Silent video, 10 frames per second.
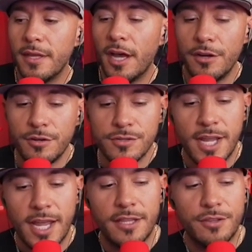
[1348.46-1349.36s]

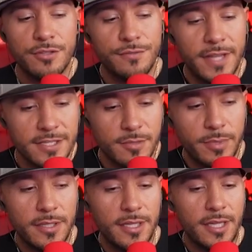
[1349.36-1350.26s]
understand that there's
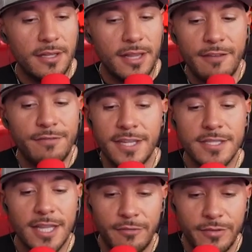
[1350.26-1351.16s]
flexibility, life
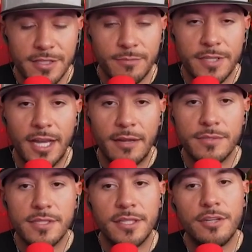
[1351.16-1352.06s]
gets lifey
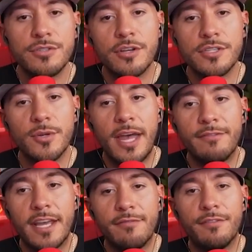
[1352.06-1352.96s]
sometimes, leaders also have
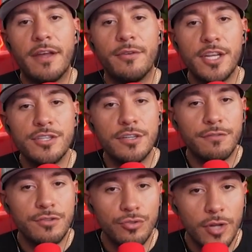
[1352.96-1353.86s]
to have a foundation
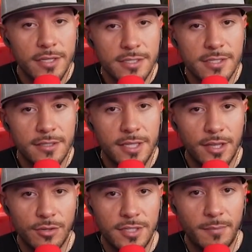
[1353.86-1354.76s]
of trust in
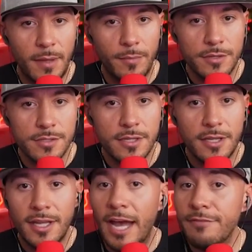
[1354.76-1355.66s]
their team members.
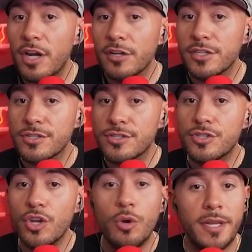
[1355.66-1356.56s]
I've talked to
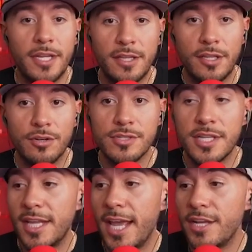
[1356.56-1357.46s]
so many leaders
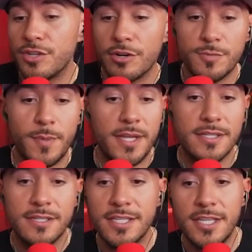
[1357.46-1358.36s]
in the HR space
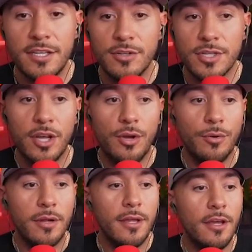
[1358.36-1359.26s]
and CEOs
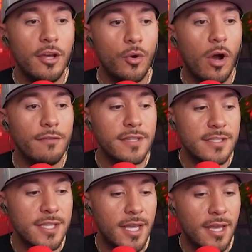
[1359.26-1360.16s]
alone who often
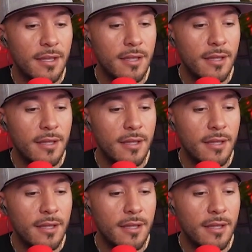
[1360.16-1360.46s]
say,